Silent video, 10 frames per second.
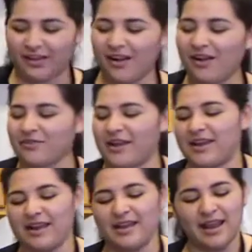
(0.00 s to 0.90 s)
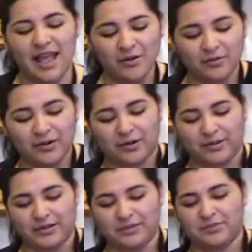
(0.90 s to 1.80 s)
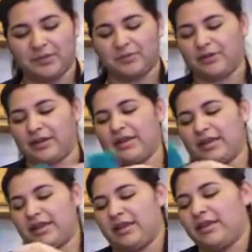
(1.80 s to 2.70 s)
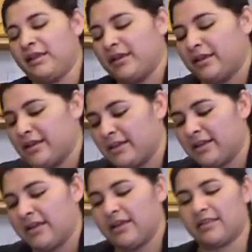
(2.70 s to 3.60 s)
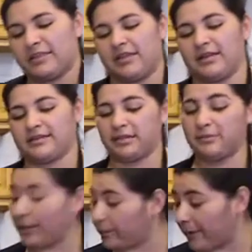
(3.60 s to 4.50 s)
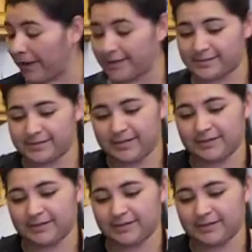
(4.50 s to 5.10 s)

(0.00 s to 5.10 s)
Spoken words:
All right, and now we're going to be putting in the tomato paste.